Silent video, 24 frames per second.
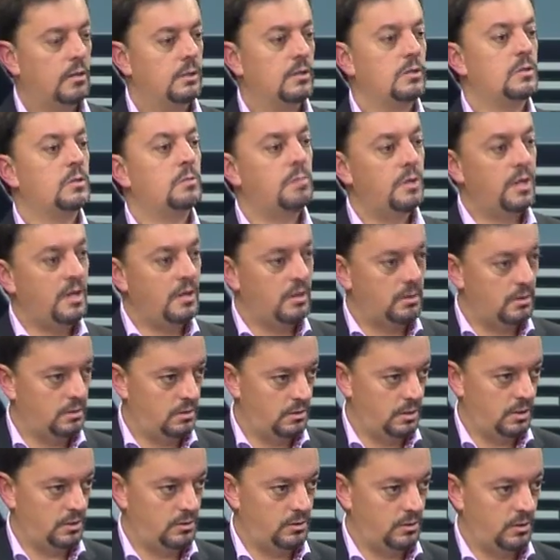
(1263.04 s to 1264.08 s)
the speed
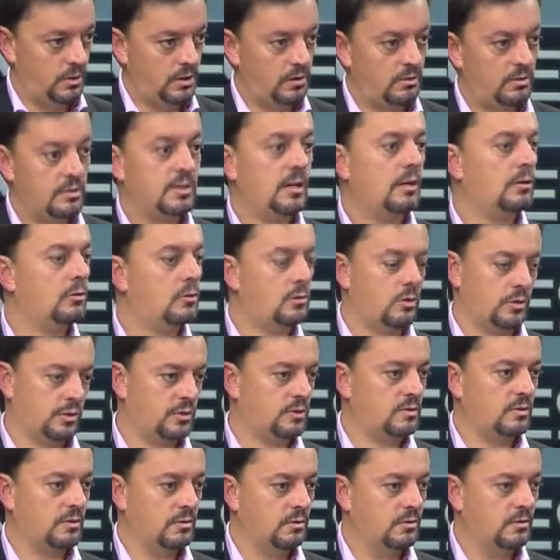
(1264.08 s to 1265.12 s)
needs to increase, and
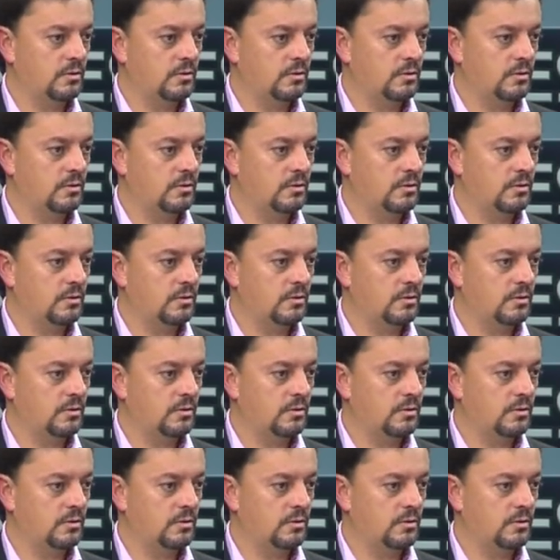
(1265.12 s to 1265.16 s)
cost.